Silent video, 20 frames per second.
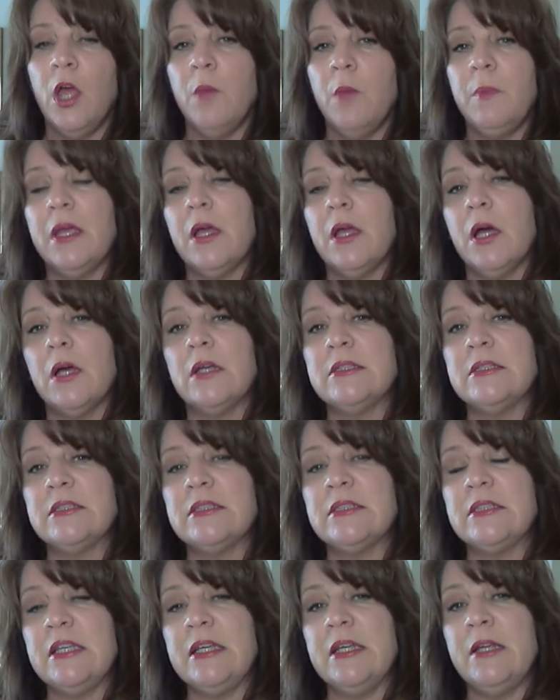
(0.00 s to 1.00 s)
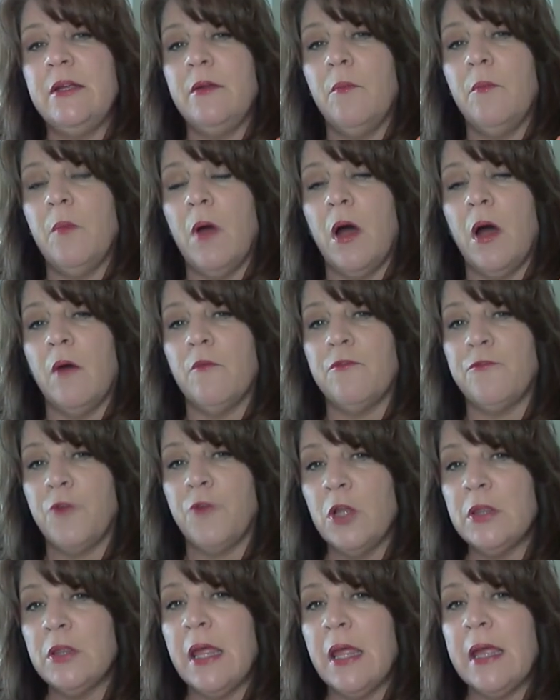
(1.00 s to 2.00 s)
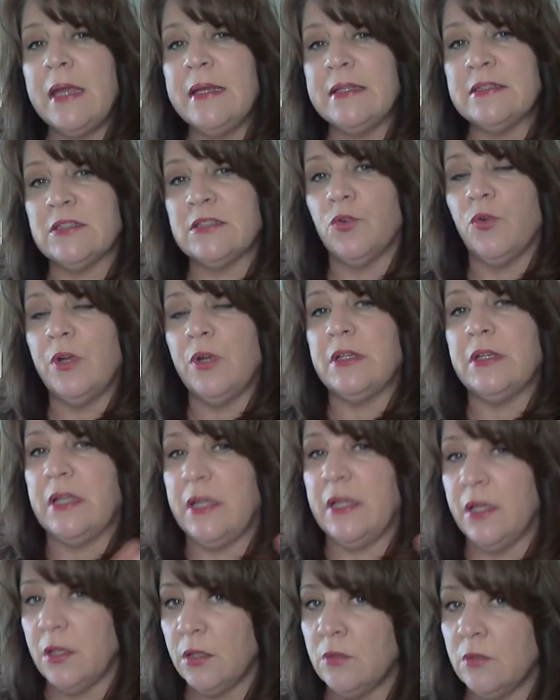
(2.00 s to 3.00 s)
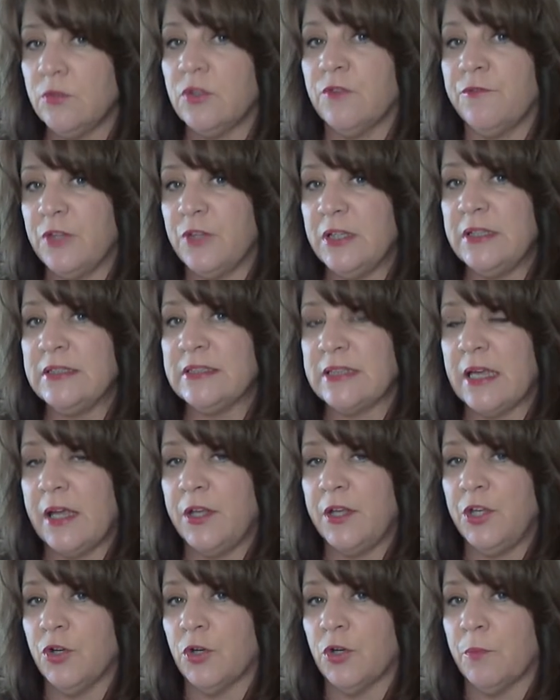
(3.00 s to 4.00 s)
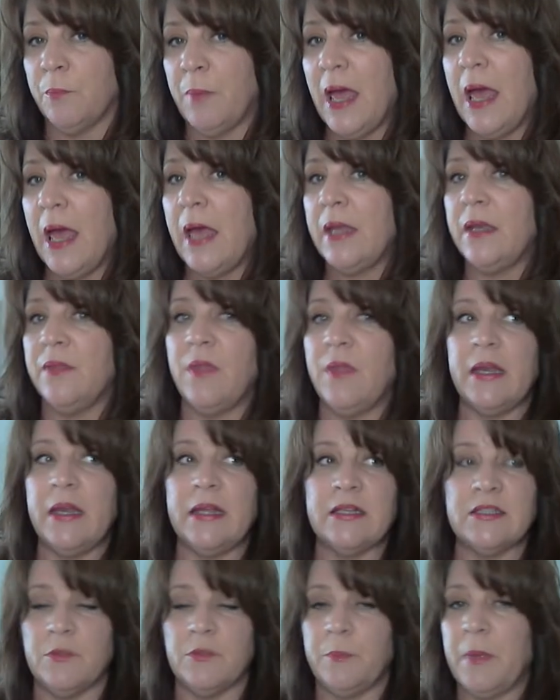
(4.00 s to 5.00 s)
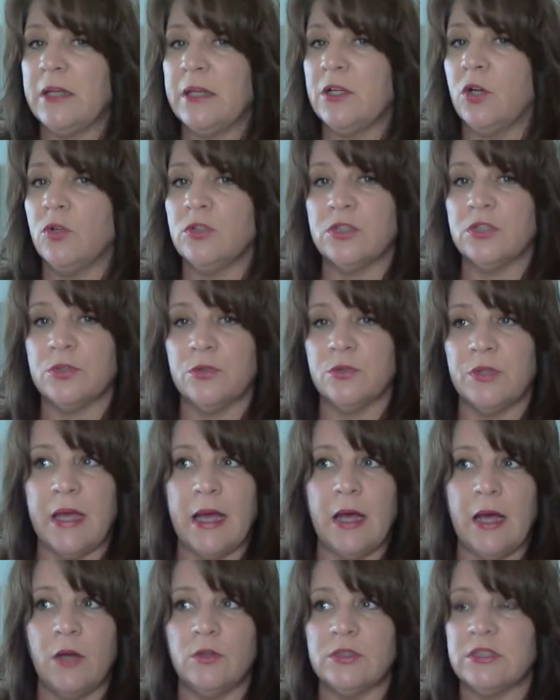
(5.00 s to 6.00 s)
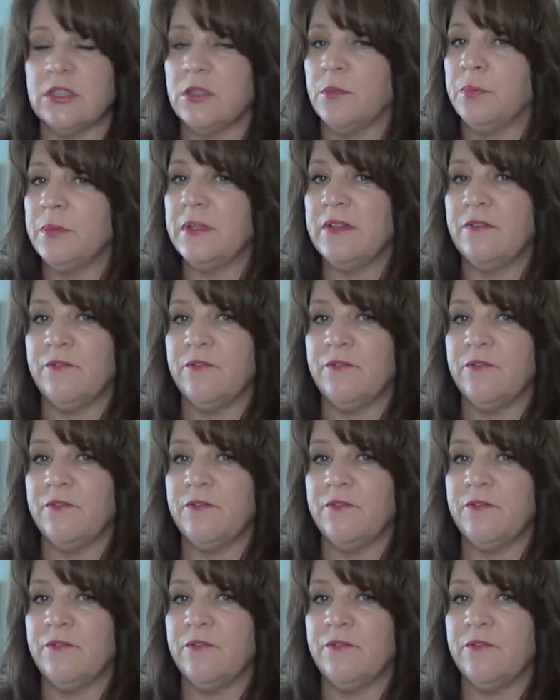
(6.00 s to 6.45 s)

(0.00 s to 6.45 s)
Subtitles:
because the Frontline is going to kill the fleas on your pet, and then as the pet goes through the house and the